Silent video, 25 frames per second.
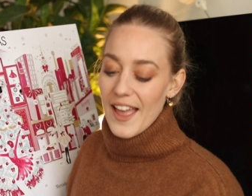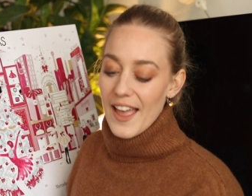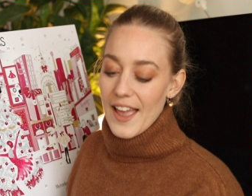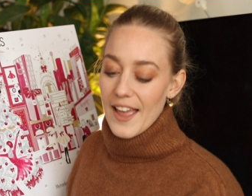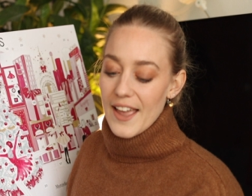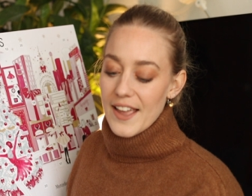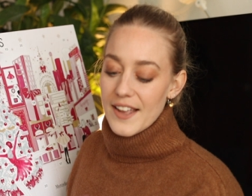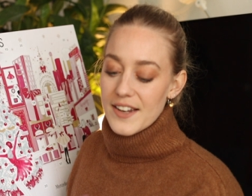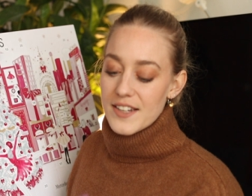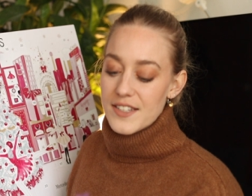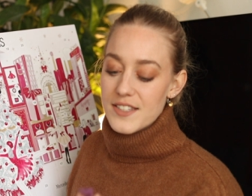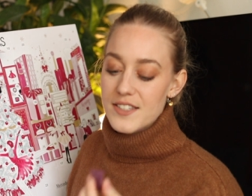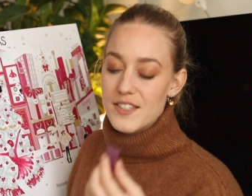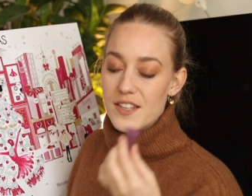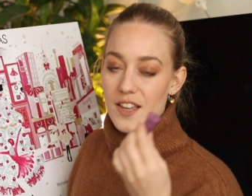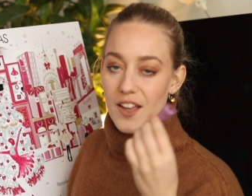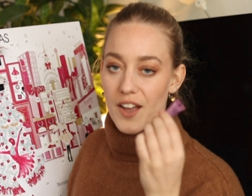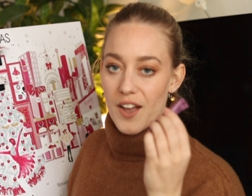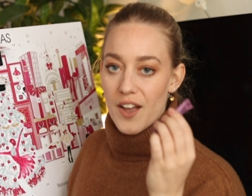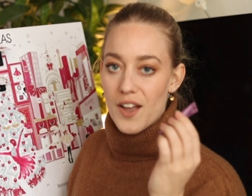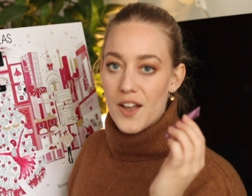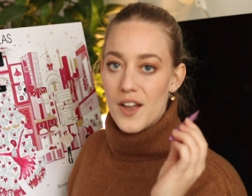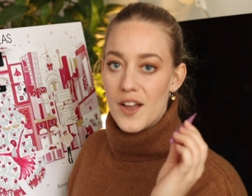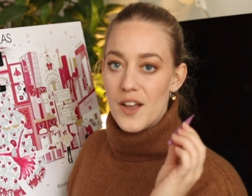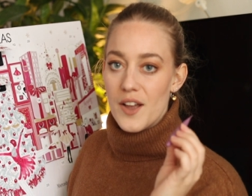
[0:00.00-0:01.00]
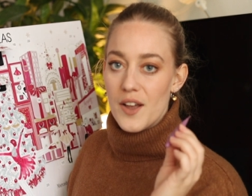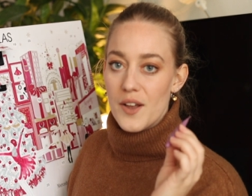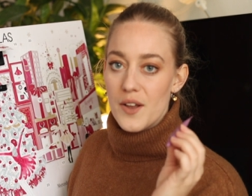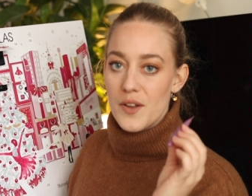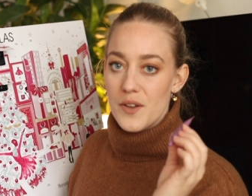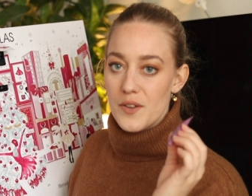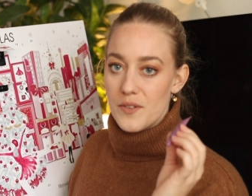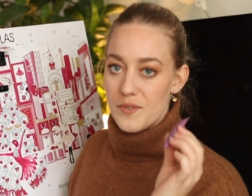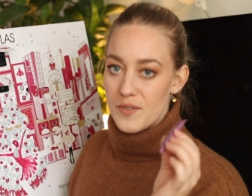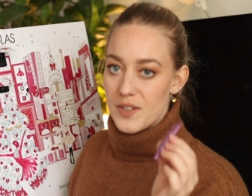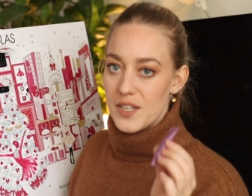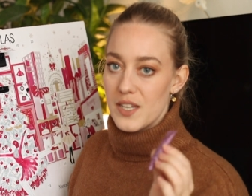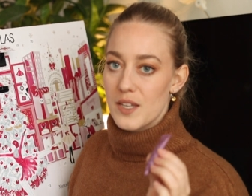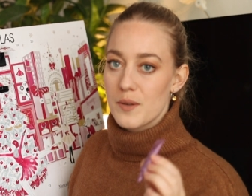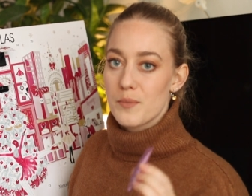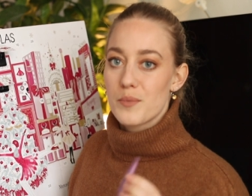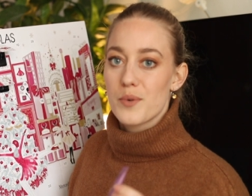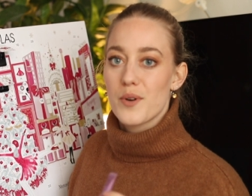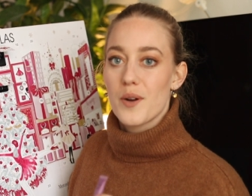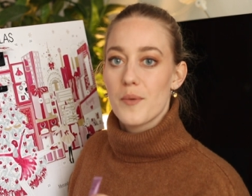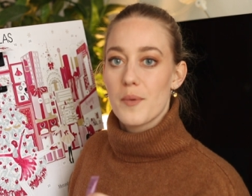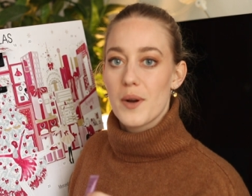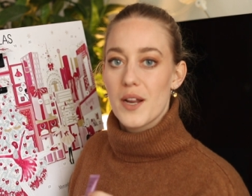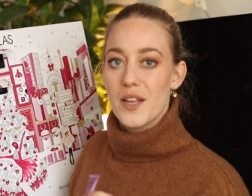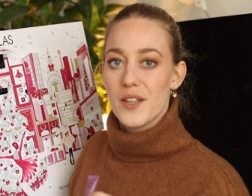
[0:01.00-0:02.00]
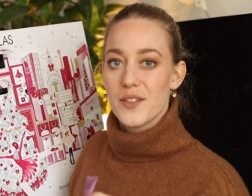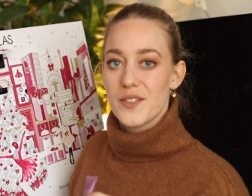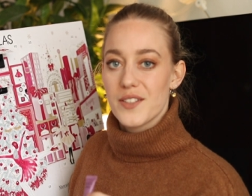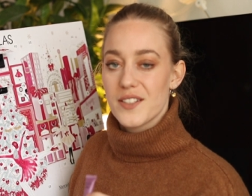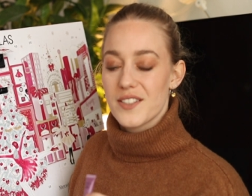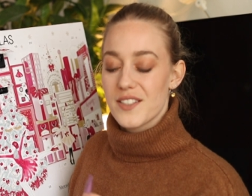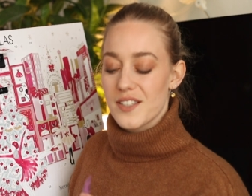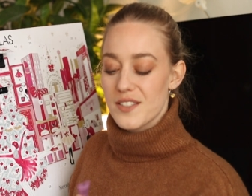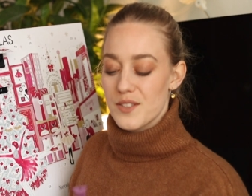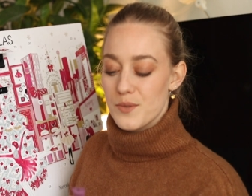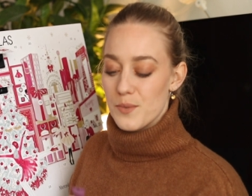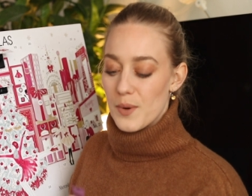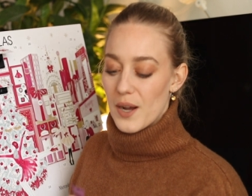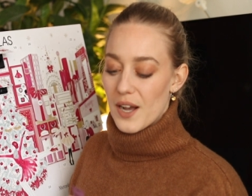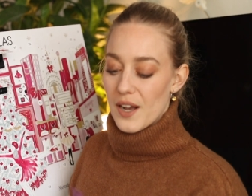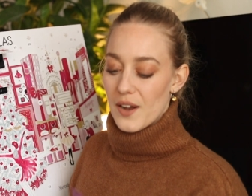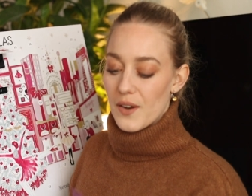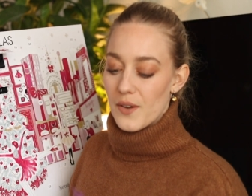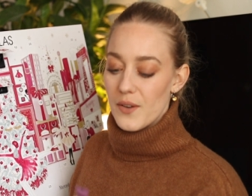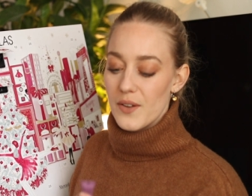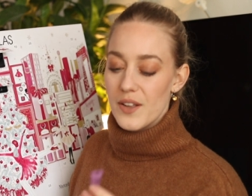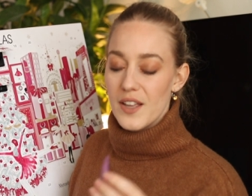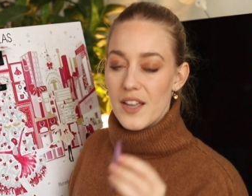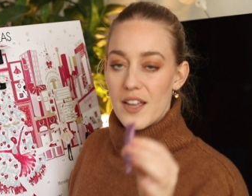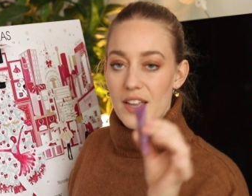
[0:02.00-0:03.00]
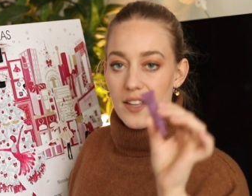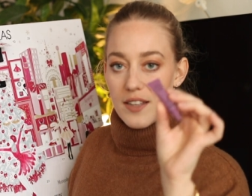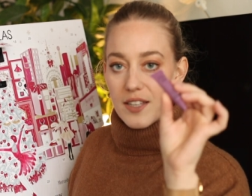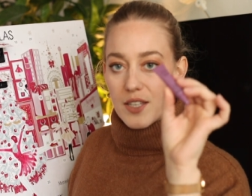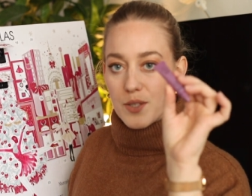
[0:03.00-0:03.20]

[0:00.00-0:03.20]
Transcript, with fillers: and uh, vegan probiotics as well.